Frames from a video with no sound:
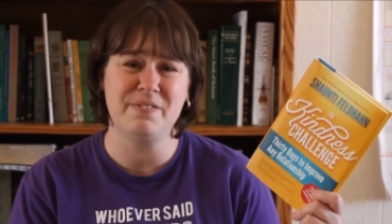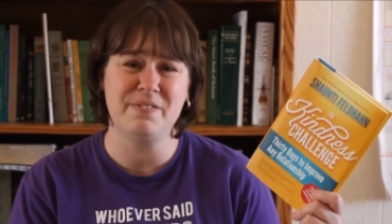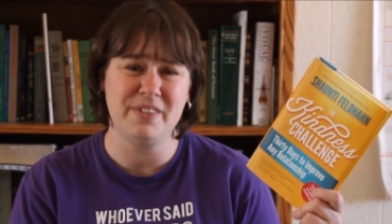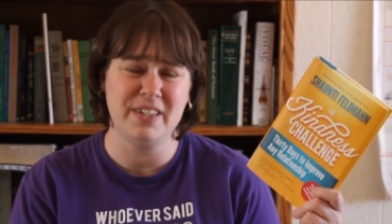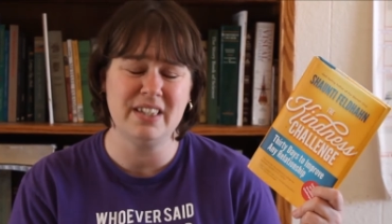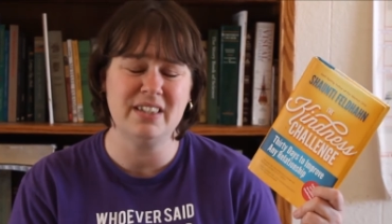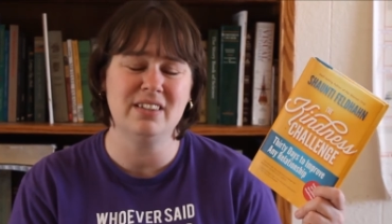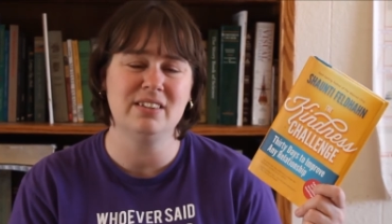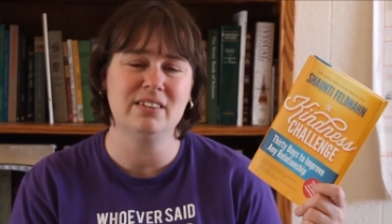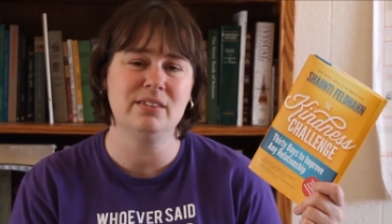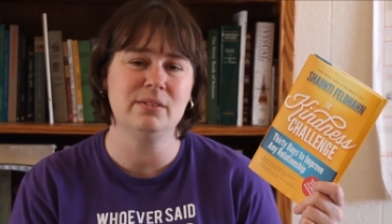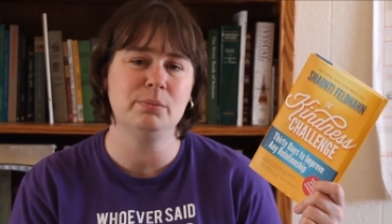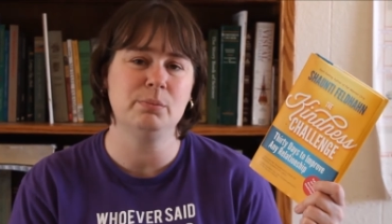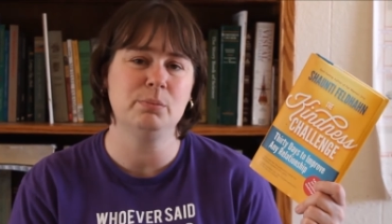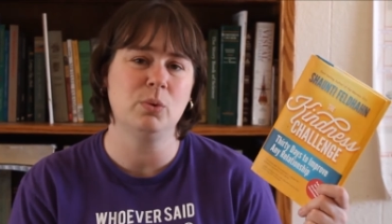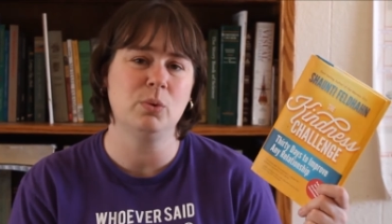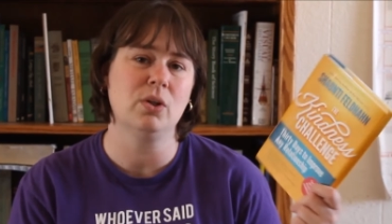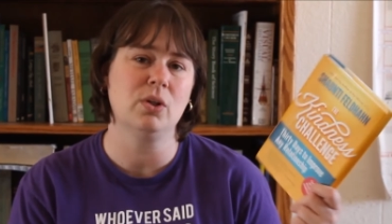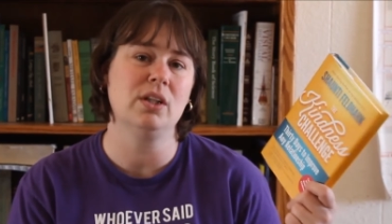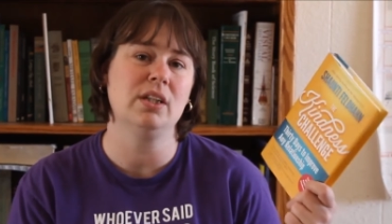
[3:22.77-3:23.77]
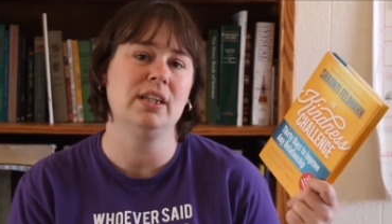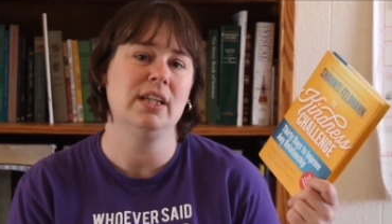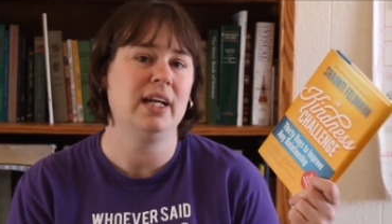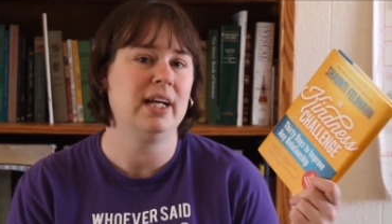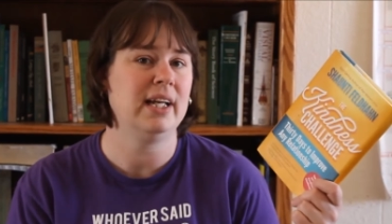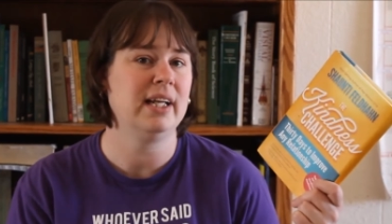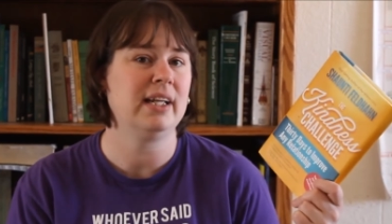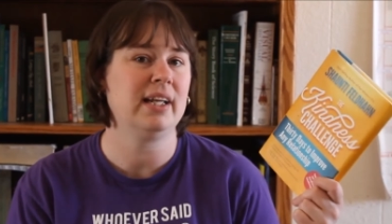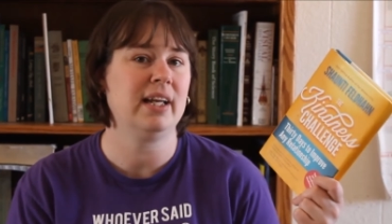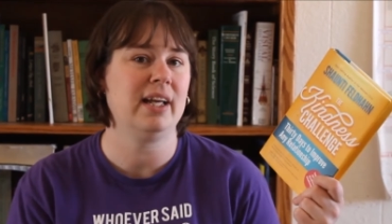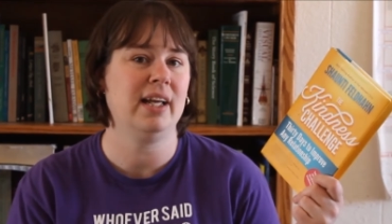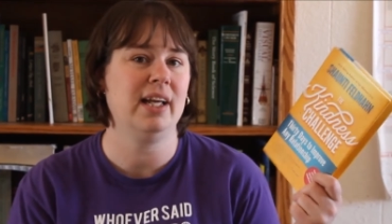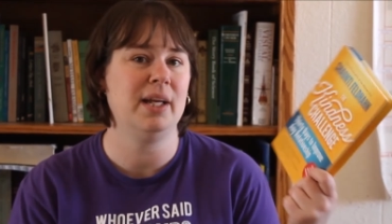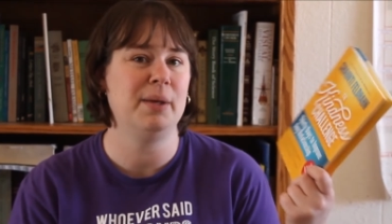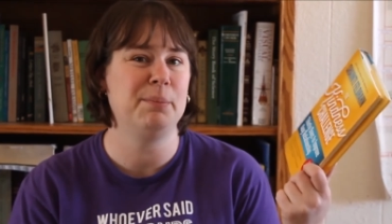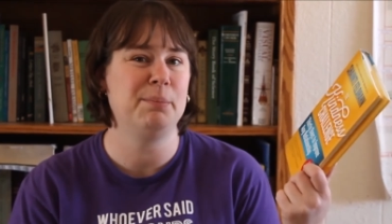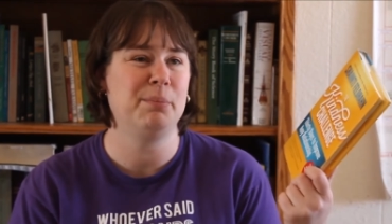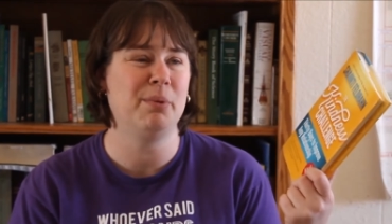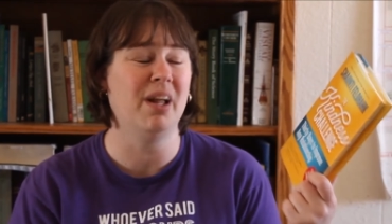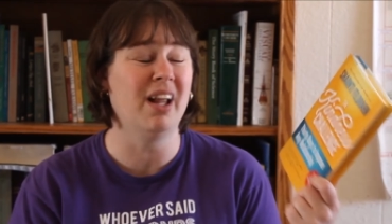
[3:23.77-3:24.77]
feel more like
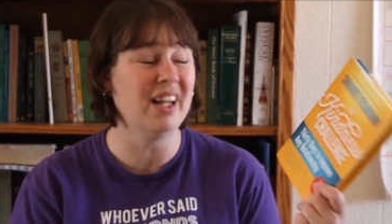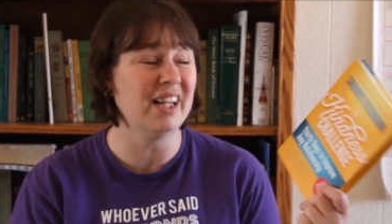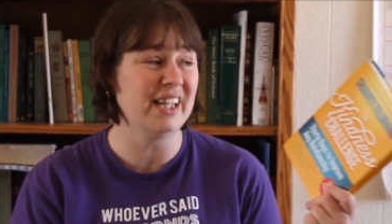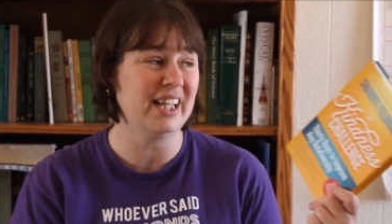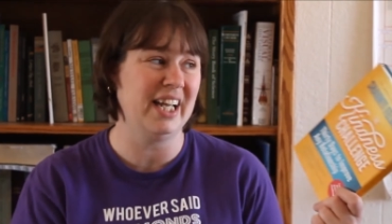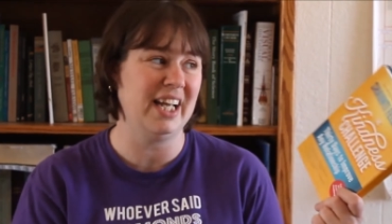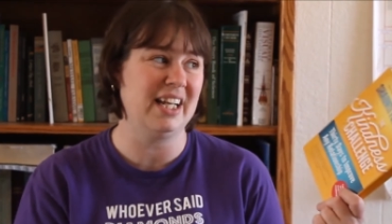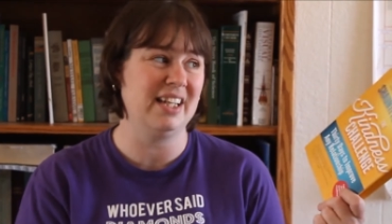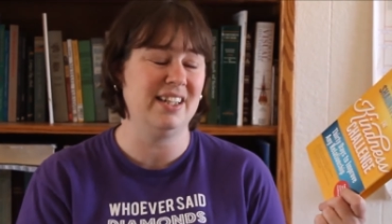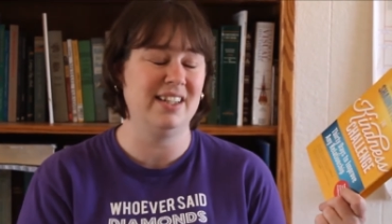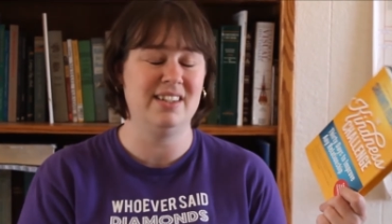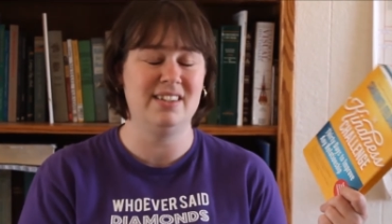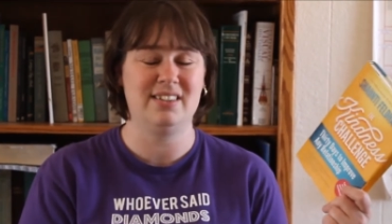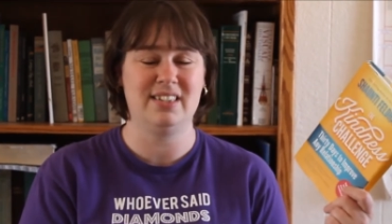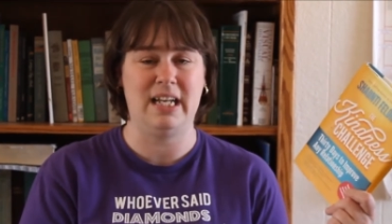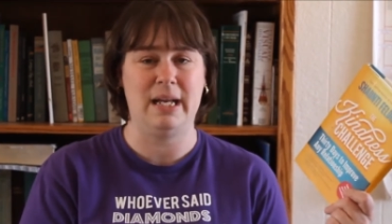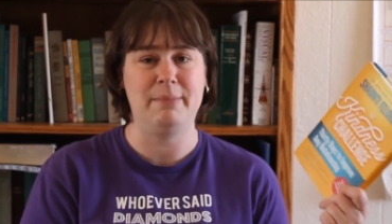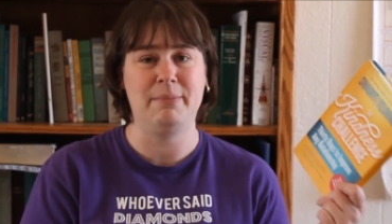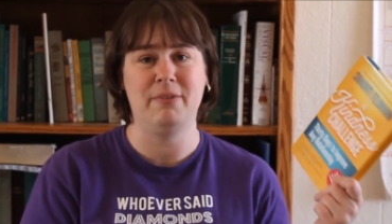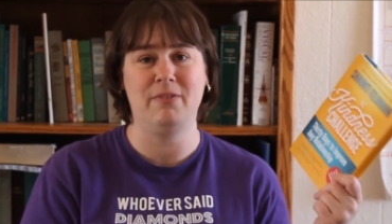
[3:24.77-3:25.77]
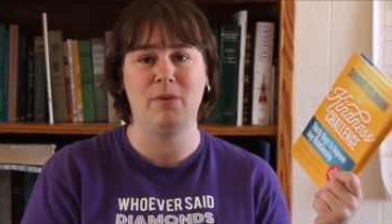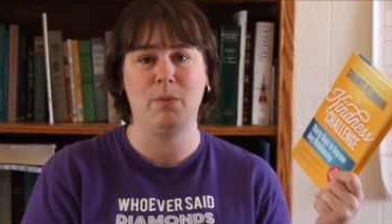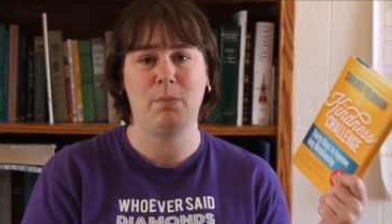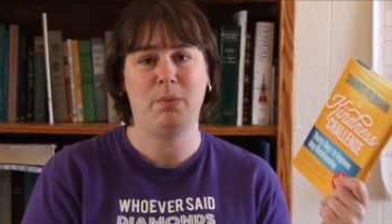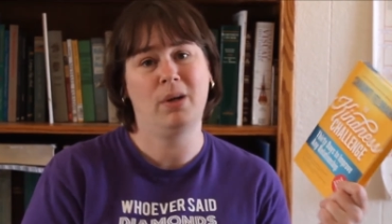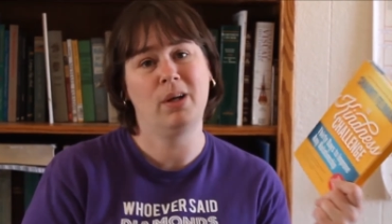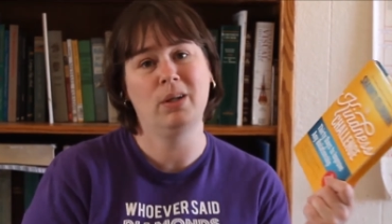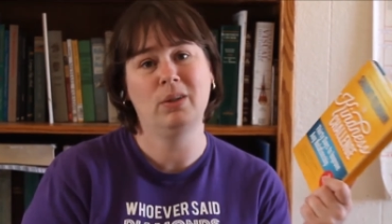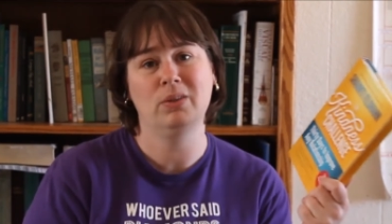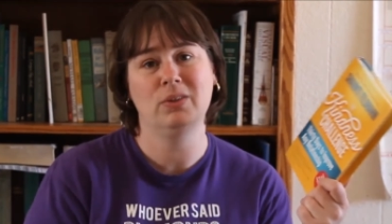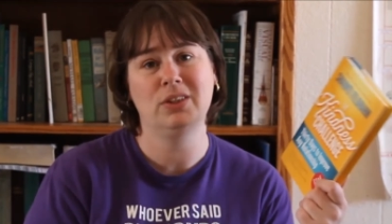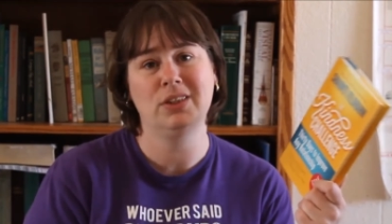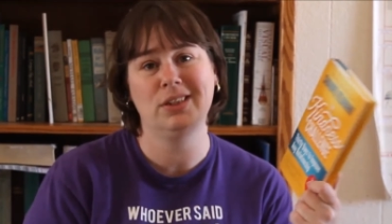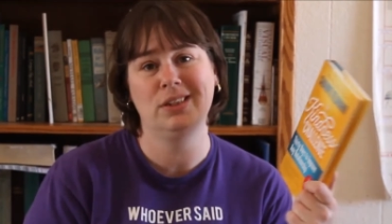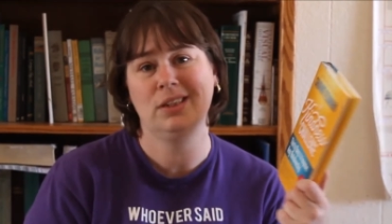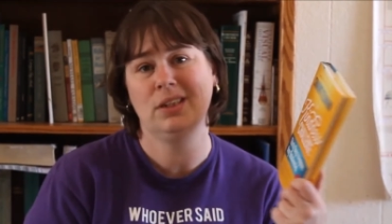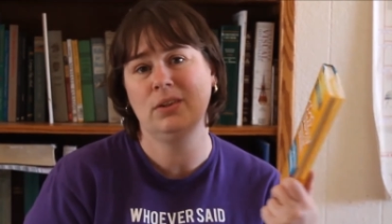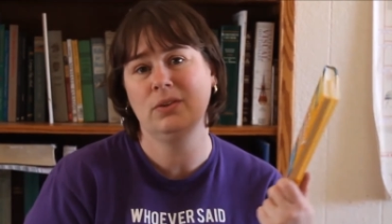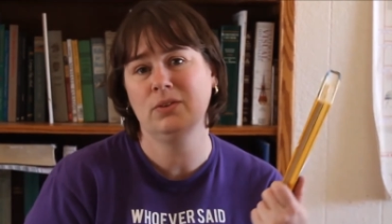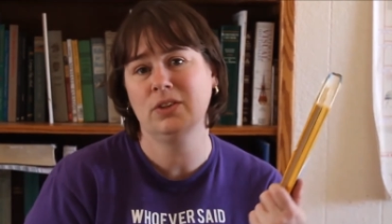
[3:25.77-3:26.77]
a Pollyanna type of approach, you
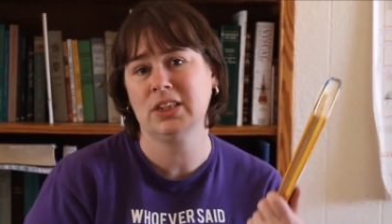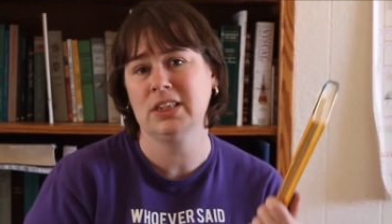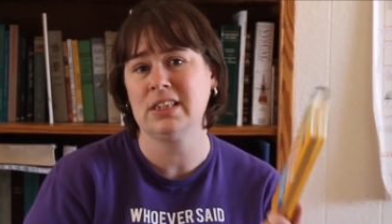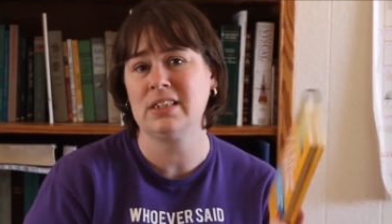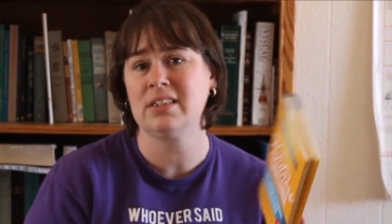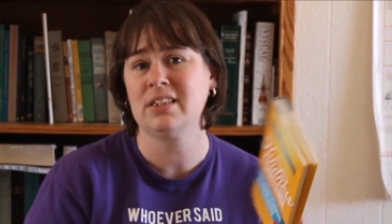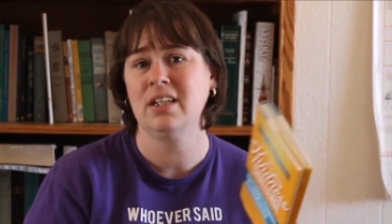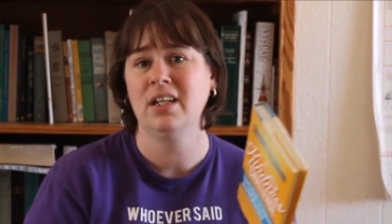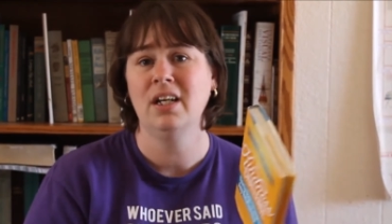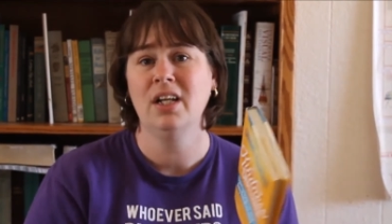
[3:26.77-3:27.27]
know, just